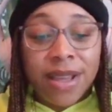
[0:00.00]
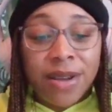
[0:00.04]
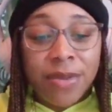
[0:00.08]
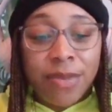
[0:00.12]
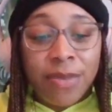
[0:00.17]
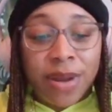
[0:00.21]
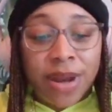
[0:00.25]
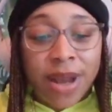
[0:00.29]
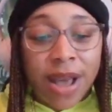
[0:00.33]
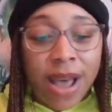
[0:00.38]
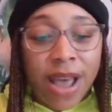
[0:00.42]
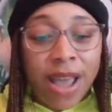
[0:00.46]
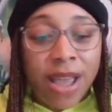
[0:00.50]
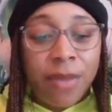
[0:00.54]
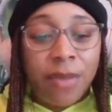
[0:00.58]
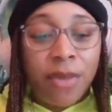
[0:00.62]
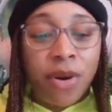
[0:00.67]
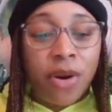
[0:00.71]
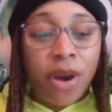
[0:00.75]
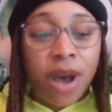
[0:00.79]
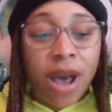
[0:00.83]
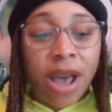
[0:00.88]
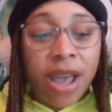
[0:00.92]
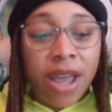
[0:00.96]
But I am
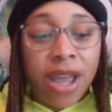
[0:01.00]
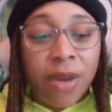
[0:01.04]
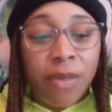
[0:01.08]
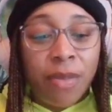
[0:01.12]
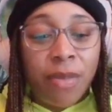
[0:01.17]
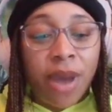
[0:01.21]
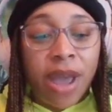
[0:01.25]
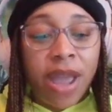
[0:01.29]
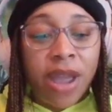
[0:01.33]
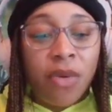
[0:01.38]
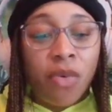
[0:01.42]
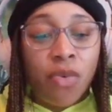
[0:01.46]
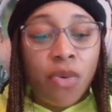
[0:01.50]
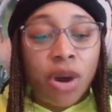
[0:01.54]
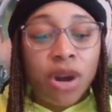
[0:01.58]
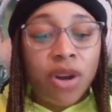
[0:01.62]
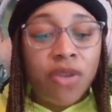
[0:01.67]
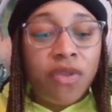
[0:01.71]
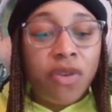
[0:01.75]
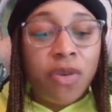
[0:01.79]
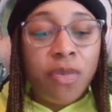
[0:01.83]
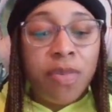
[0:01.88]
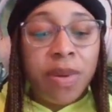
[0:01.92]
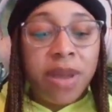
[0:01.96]
a
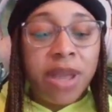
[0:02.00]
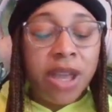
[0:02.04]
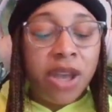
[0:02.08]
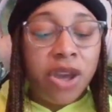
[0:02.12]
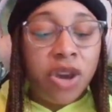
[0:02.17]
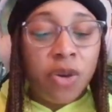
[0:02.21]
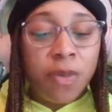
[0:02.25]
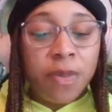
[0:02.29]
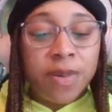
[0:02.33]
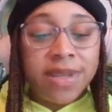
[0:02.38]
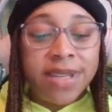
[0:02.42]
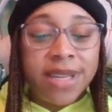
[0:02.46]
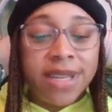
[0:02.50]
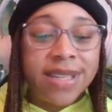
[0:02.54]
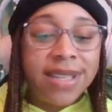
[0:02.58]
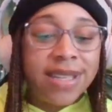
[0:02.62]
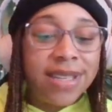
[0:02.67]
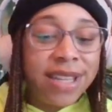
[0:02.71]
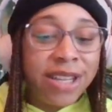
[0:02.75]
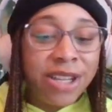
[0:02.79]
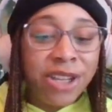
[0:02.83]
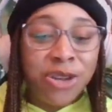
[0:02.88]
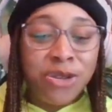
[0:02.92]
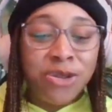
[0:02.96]
wonderful being who possesses
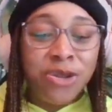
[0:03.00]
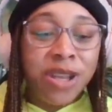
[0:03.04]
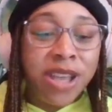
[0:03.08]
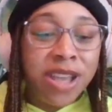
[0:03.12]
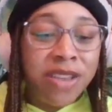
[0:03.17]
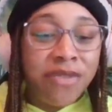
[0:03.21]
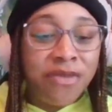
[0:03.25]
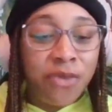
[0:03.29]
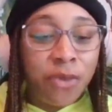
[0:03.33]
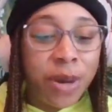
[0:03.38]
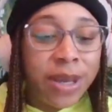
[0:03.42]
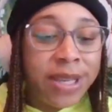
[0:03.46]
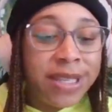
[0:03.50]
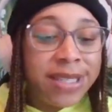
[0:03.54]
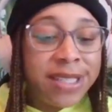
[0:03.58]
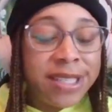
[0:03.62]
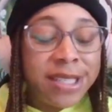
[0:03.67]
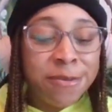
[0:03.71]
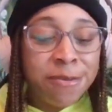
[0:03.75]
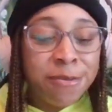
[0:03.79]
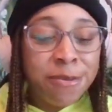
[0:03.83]
a unique voice.